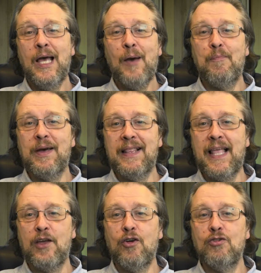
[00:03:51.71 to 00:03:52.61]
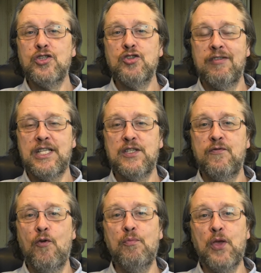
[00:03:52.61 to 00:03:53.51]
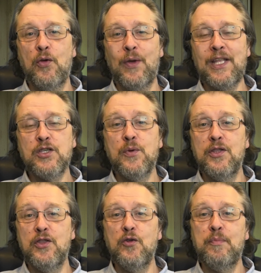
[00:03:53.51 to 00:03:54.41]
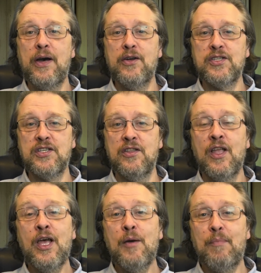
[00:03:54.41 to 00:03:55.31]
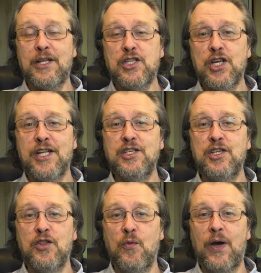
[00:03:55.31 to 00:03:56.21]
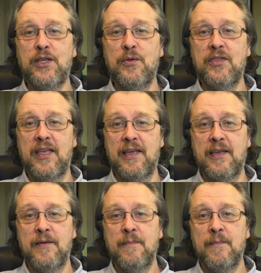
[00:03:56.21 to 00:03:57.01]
but let God transform you into a new person by changing the way you think.